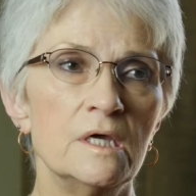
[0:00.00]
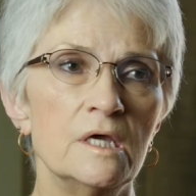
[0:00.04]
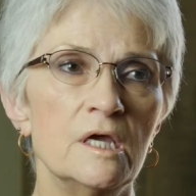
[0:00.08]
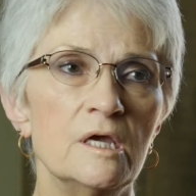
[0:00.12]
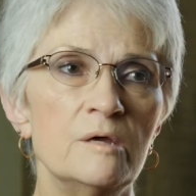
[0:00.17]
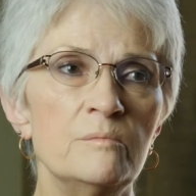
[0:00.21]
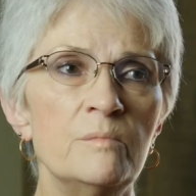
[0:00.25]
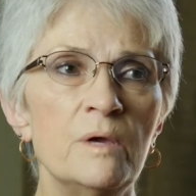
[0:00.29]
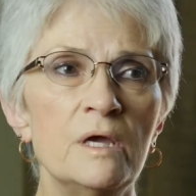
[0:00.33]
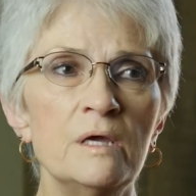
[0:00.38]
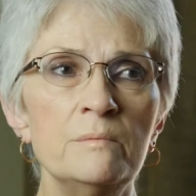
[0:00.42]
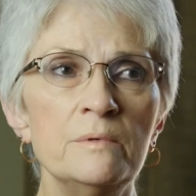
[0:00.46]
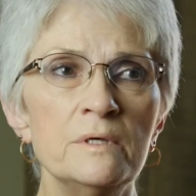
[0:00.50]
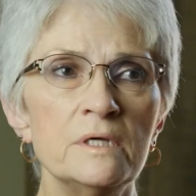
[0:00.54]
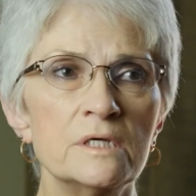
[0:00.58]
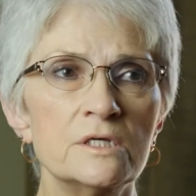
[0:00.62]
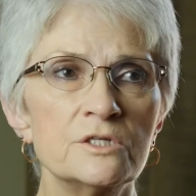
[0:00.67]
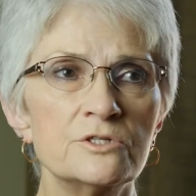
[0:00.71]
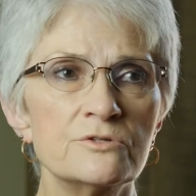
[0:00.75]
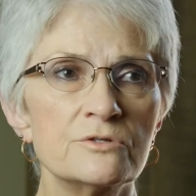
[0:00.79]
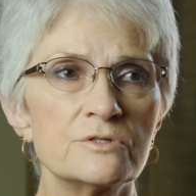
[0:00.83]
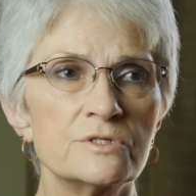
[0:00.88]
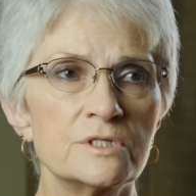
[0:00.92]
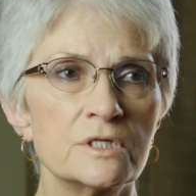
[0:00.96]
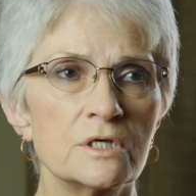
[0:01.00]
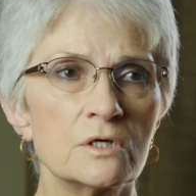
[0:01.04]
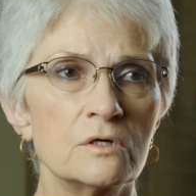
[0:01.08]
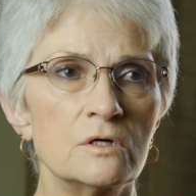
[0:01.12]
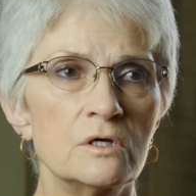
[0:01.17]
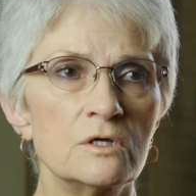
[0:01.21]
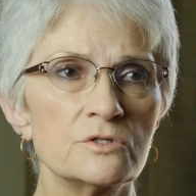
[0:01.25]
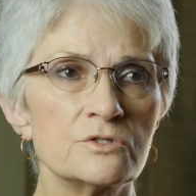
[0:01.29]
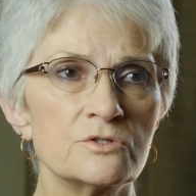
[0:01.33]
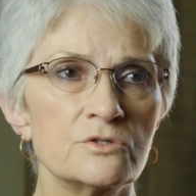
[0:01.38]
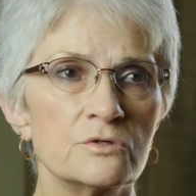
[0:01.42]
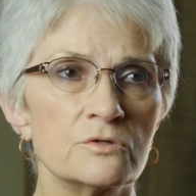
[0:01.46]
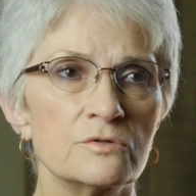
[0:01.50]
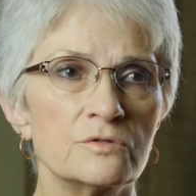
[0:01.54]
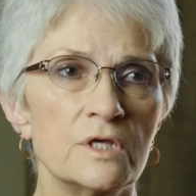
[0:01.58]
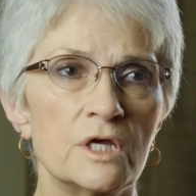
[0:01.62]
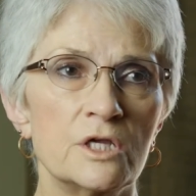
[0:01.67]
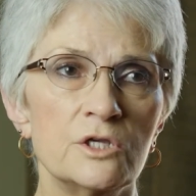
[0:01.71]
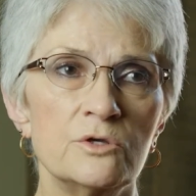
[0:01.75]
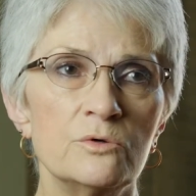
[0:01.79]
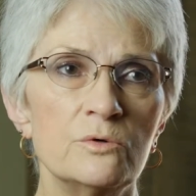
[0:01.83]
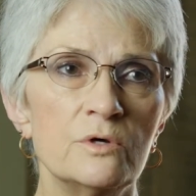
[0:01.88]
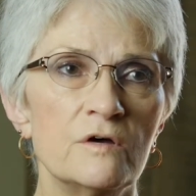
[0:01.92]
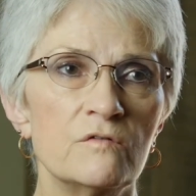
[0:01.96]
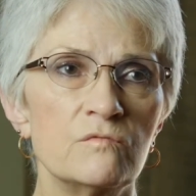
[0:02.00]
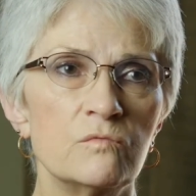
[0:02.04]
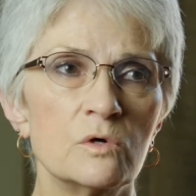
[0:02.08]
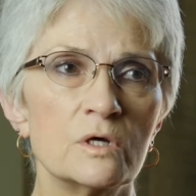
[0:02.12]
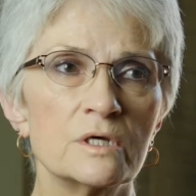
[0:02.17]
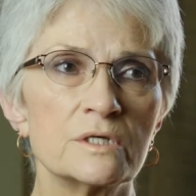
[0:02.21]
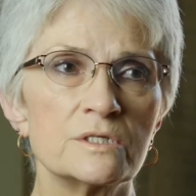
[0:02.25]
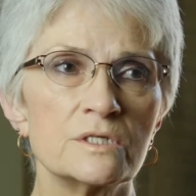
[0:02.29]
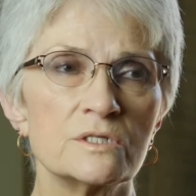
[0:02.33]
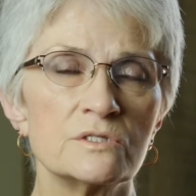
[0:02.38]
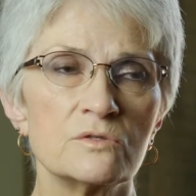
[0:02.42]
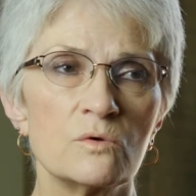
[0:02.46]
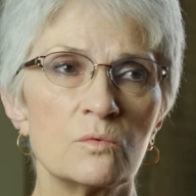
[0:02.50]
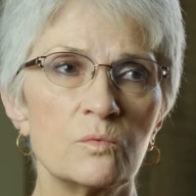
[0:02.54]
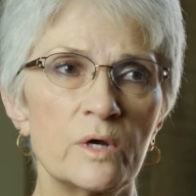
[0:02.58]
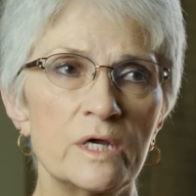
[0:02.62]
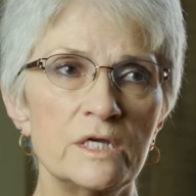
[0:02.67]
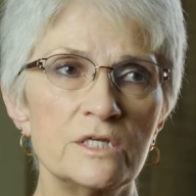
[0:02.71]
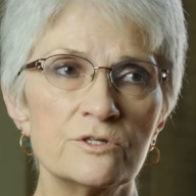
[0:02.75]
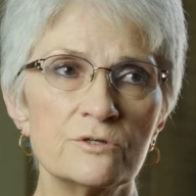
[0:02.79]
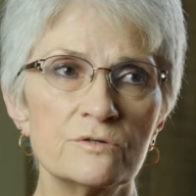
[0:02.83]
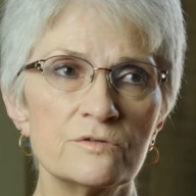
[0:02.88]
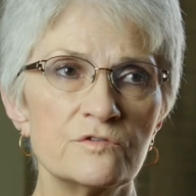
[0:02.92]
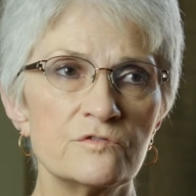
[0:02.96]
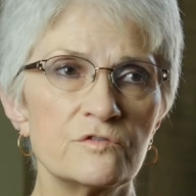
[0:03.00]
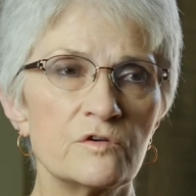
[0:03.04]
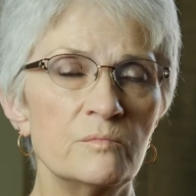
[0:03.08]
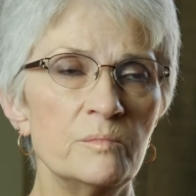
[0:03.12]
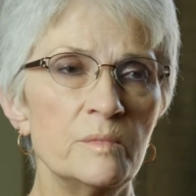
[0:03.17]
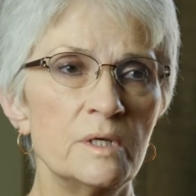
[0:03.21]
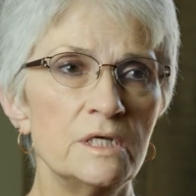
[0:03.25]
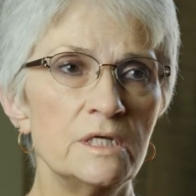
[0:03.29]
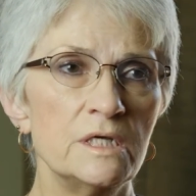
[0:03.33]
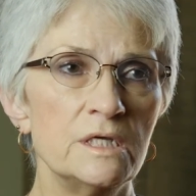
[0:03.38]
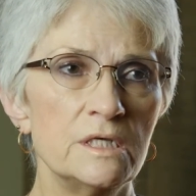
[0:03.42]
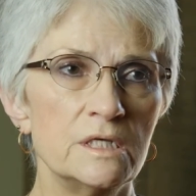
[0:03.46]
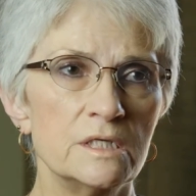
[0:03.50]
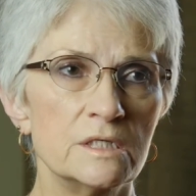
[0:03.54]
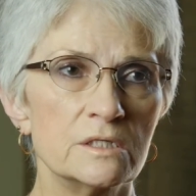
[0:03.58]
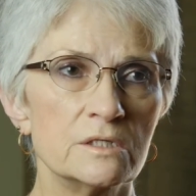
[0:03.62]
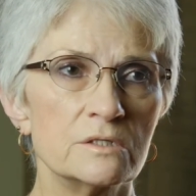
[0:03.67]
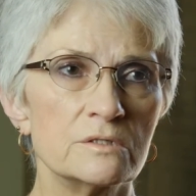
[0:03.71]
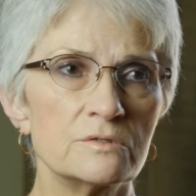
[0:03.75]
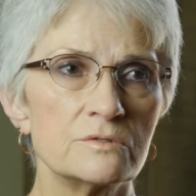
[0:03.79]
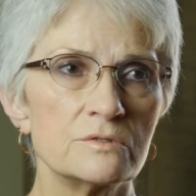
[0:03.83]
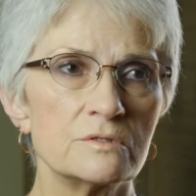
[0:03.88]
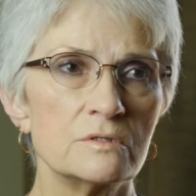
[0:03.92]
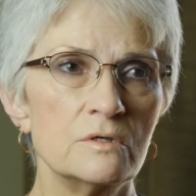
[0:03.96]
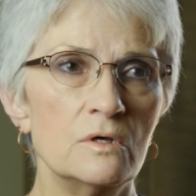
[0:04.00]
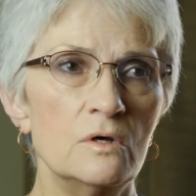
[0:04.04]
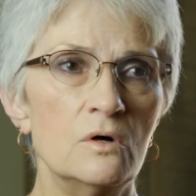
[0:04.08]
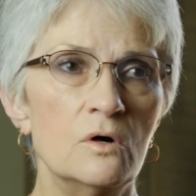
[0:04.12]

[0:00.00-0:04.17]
It may be interesting also that you have worked as a waitress for many years,